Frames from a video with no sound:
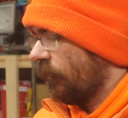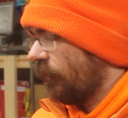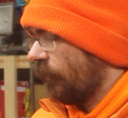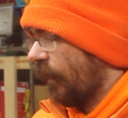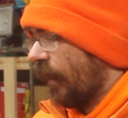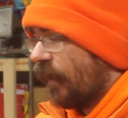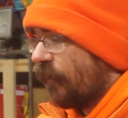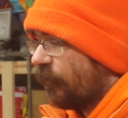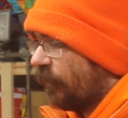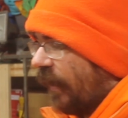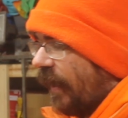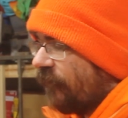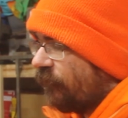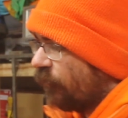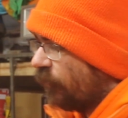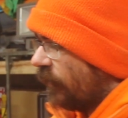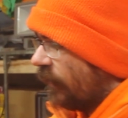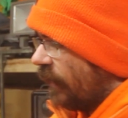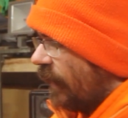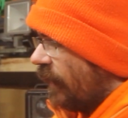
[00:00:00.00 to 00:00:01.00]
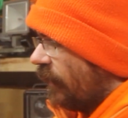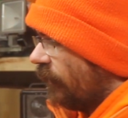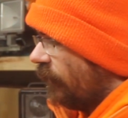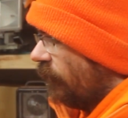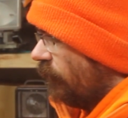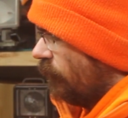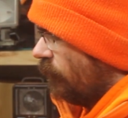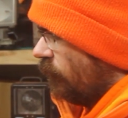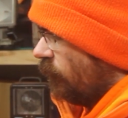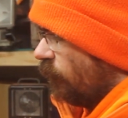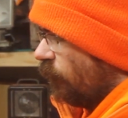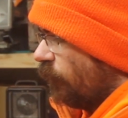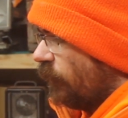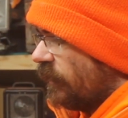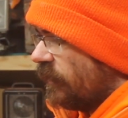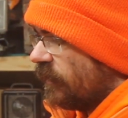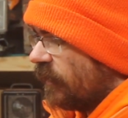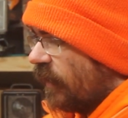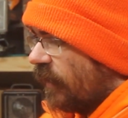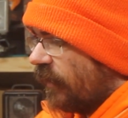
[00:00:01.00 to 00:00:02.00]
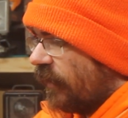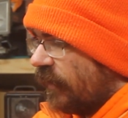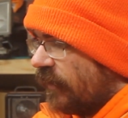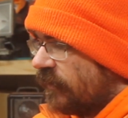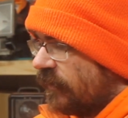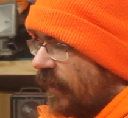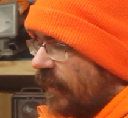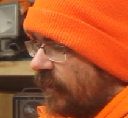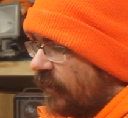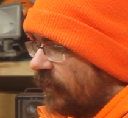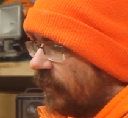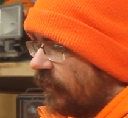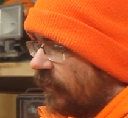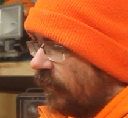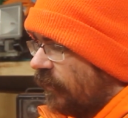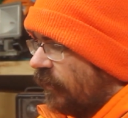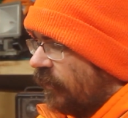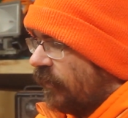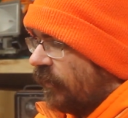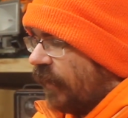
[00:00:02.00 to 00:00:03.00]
But after I got it resawed, I sanded it.